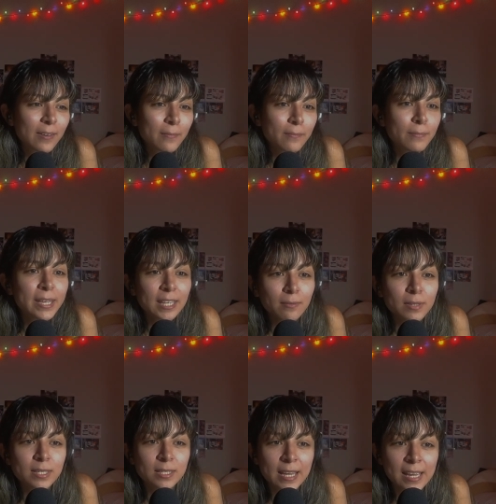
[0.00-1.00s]
making
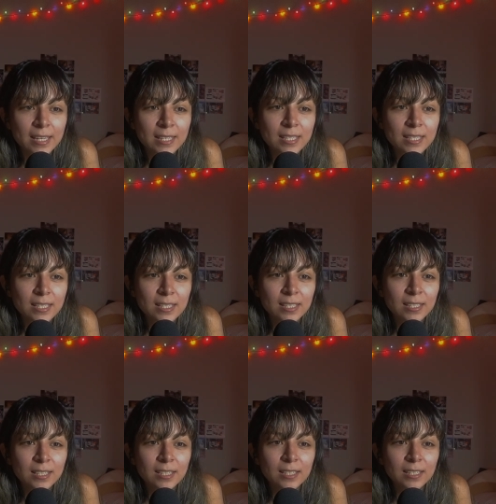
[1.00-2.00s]
mistakes
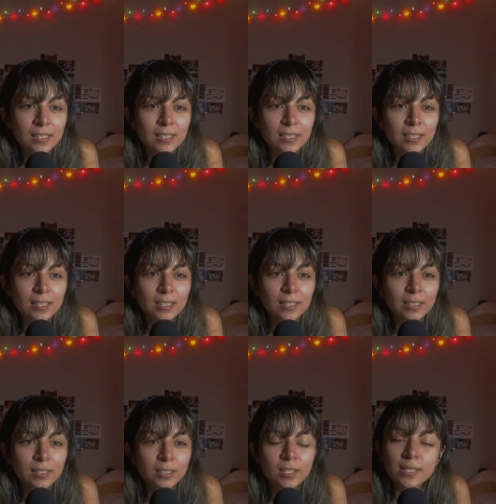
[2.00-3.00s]

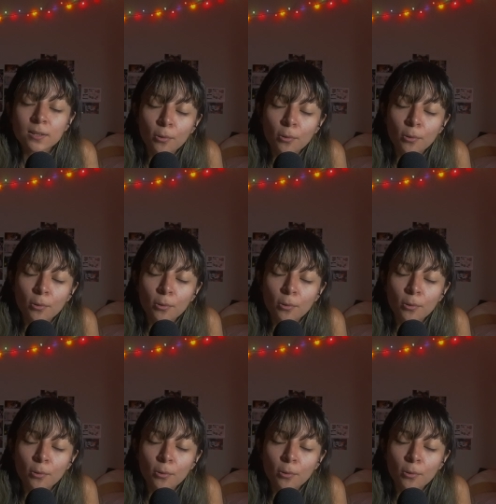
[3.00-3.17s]
doesn't